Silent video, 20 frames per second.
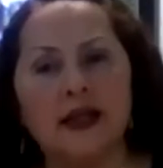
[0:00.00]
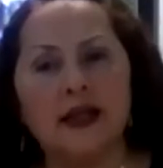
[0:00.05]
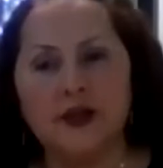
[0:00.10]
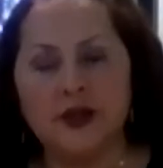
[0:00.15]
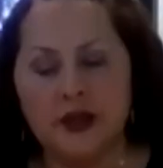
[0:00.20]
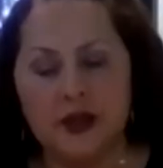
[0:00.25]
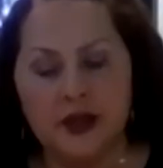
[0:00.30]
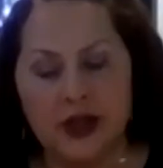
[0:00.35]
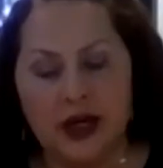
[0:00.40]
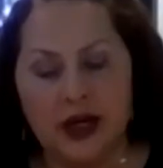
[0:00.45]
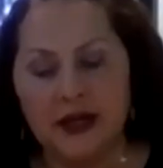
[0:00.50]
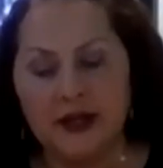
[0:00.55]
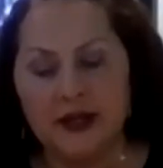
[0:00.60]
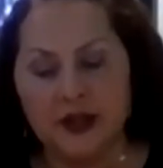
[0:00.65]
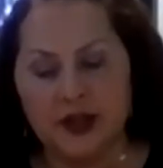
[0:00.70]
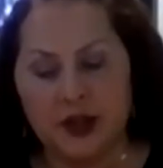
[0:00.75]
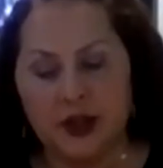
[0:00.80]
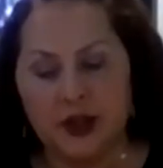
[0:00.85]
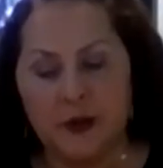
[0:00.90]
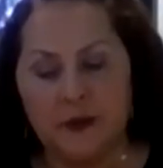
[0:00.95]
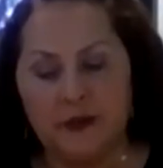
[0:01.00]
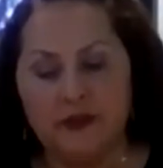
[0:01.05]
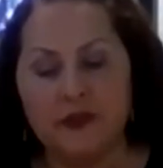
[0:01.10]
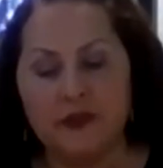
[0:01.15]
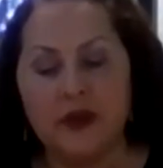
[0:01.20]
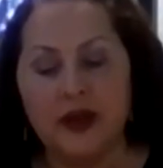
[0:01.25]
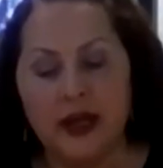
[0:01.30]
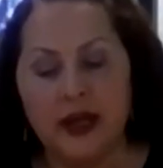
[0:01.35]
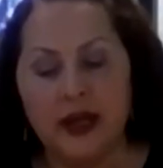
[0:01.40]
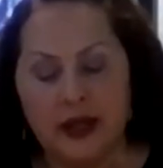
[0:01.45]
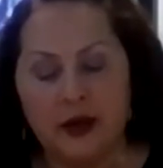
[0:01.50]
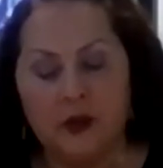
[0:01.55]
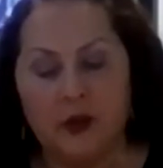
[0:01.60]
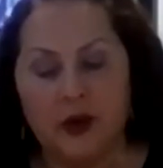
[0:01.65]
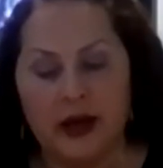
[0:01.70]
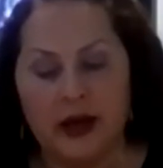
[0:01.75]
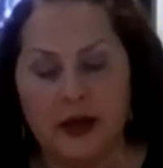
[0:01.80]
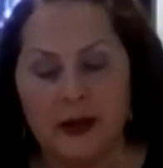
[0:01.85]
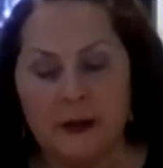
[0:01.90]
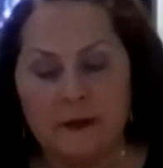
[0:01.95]
to die soon
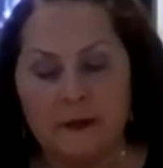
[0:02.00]
anyway.